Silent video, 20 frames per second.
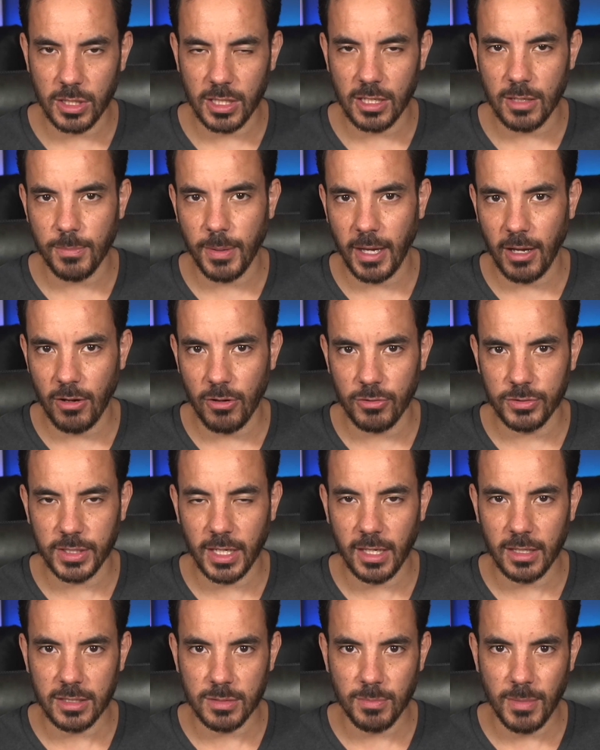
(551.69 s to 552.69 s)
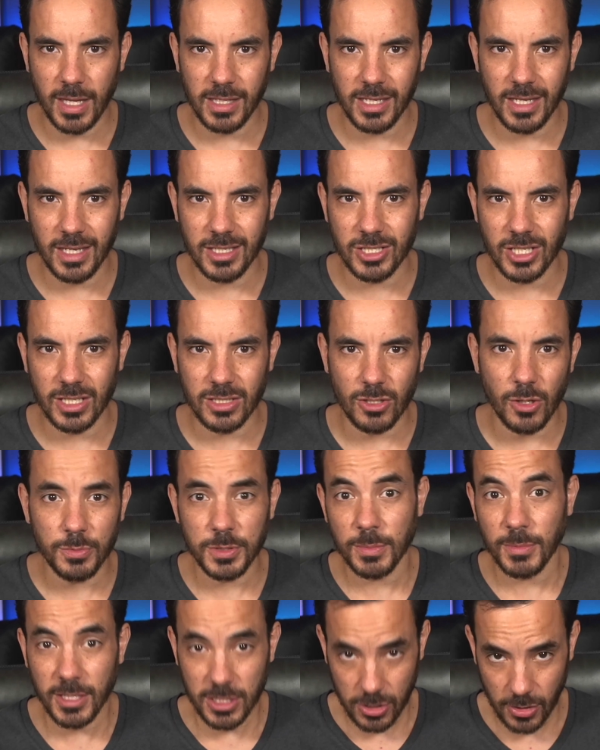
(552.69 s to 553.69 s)
think about and manage and
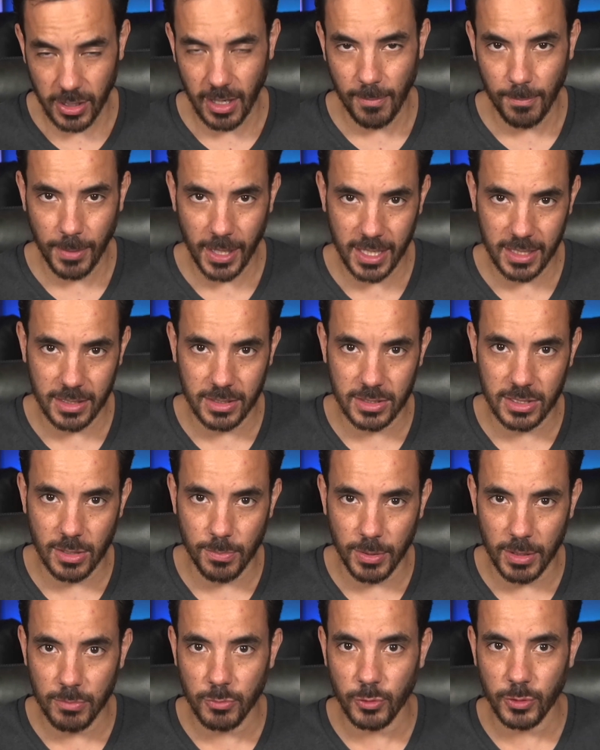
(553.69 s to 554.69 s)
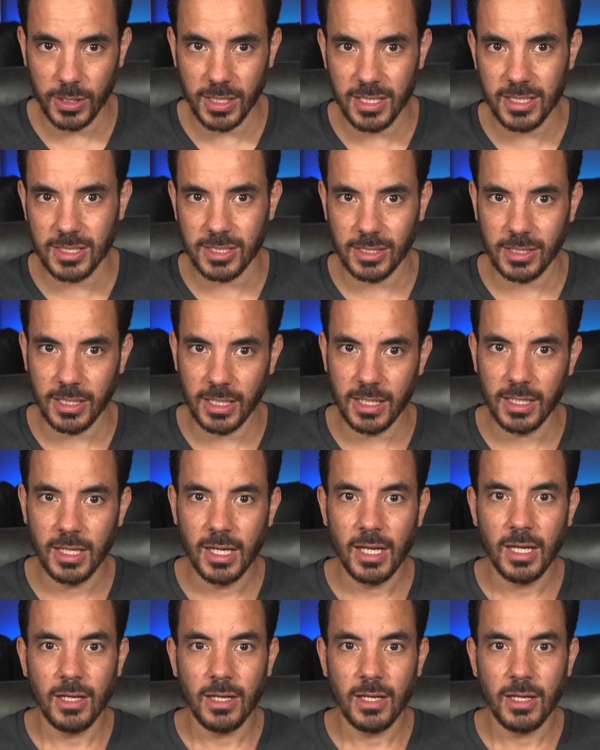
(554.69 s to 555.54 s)
optimize your campaigns a bit more easily